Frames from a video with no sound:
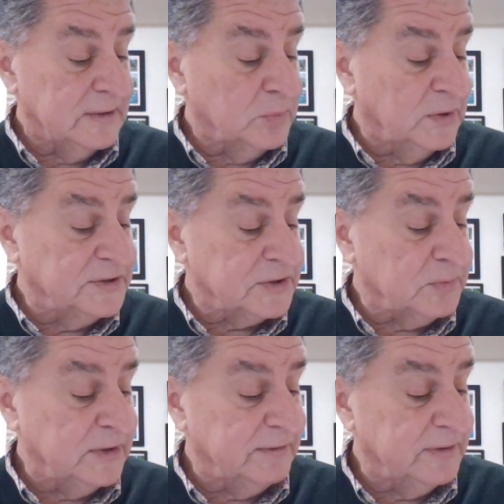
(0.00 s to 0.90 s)
At
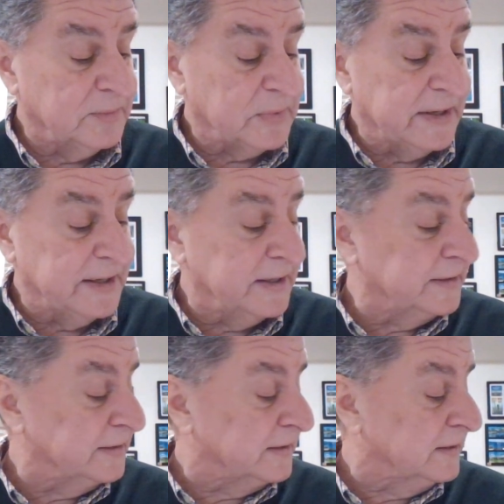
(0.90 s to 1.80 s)
once one of them
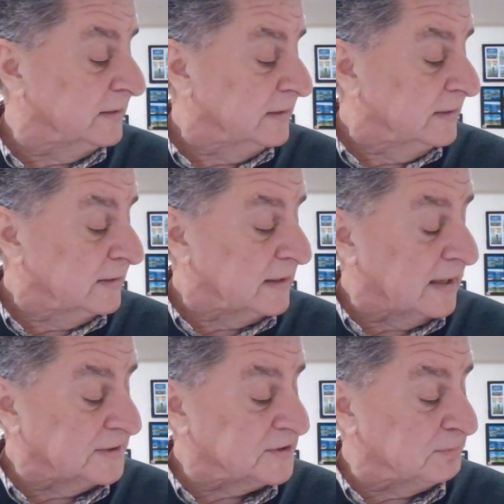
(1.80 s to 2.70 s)
ran and
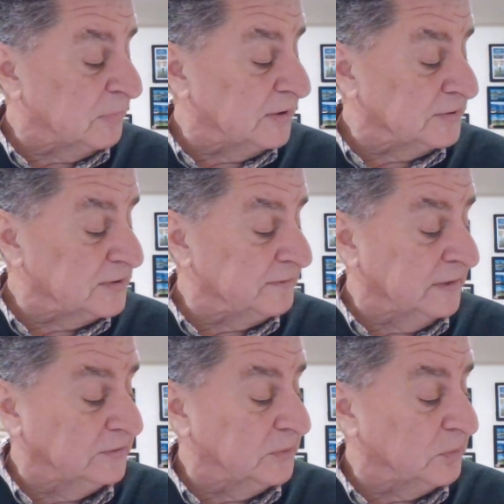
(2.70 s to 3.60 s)
got a sponge,
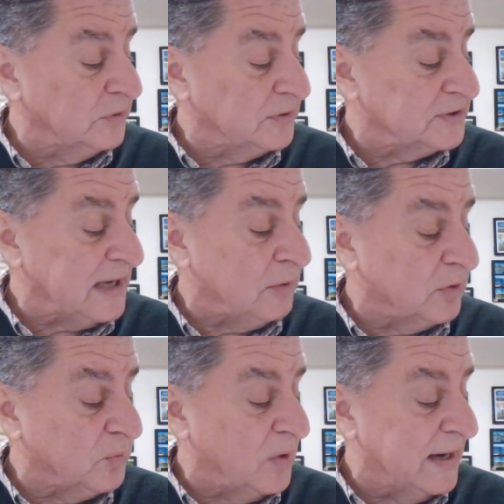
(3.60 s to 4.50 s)
filled it with
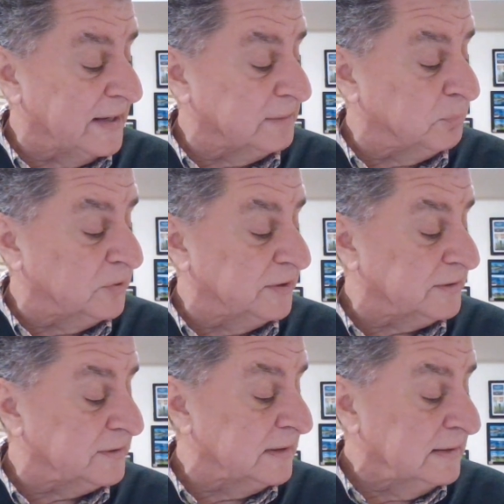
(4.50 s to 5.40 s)
sour wine, put
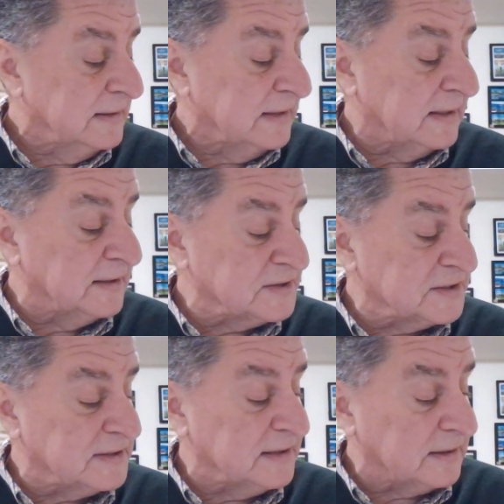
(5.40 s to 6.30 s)
it on a
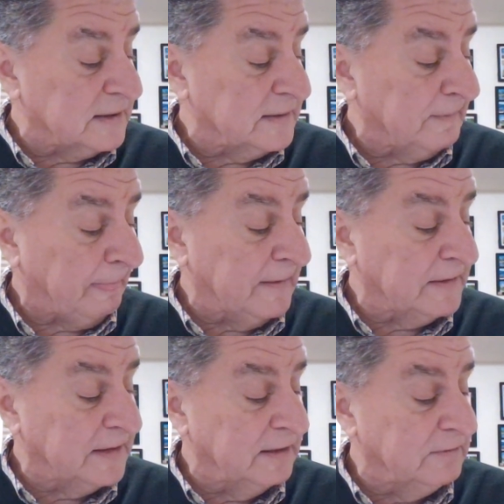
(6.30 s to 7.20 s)
stick,
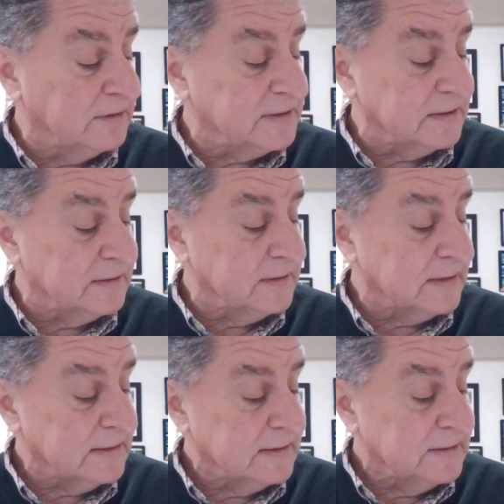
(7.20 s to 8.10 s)
and gave it to
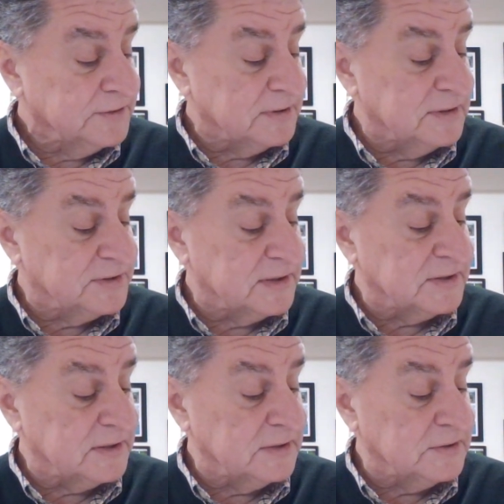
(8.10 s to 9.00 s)

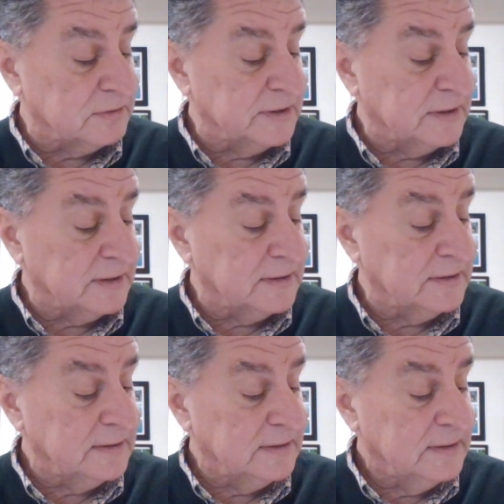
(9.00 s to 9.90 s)
Jesus to drink.
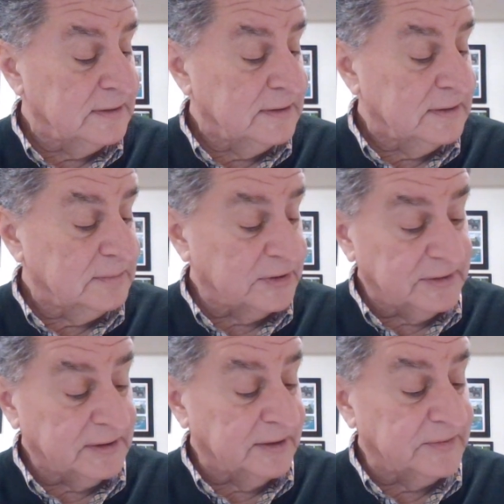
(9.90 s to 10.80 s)

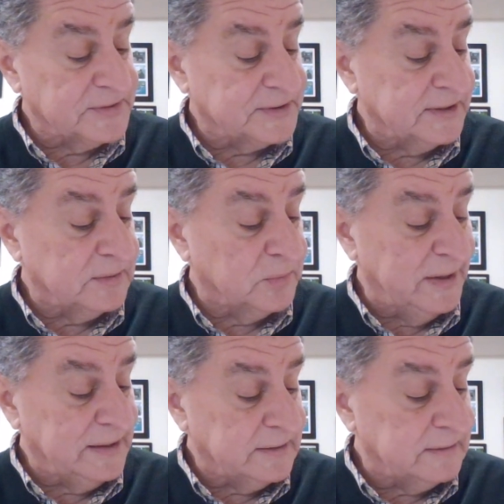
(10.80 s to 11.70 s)
But the others said,
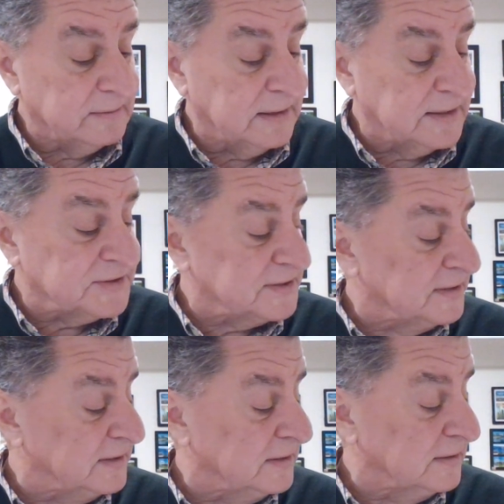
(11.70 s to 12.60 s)
wait, let us
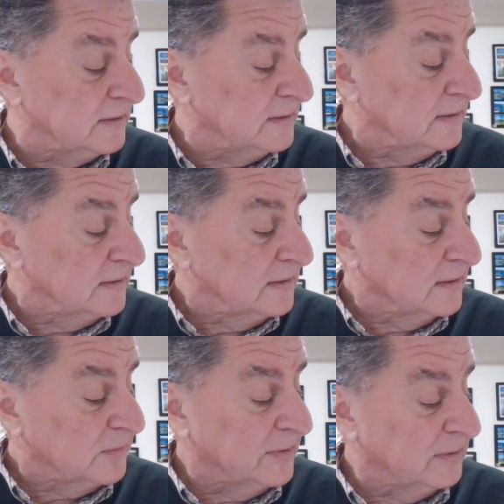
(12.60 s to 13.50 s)
see
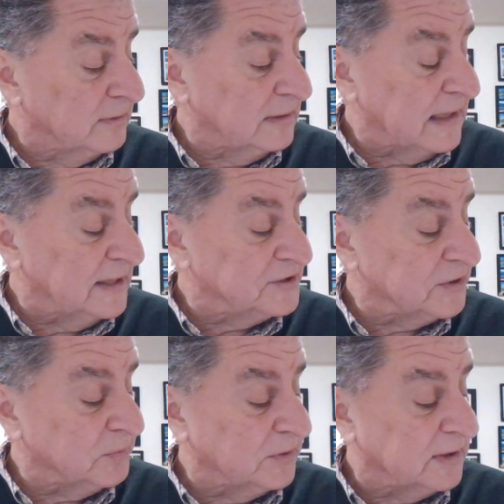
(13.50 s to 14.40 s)
whether
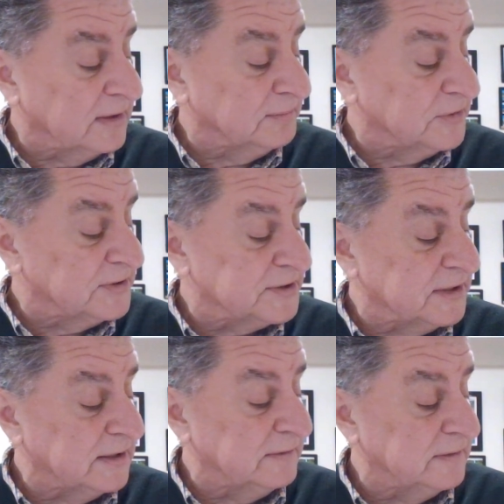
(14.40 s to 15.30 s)
Elijah will come to
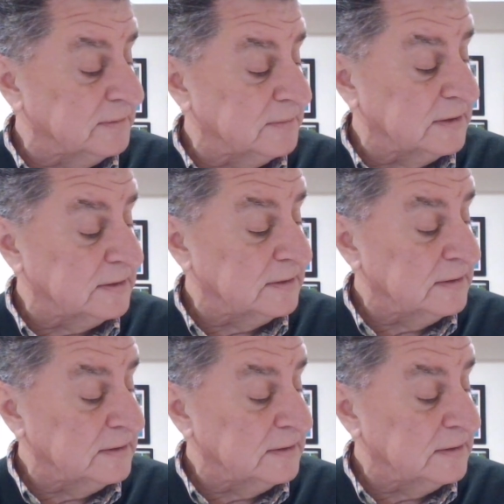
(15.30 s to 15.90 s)
save him.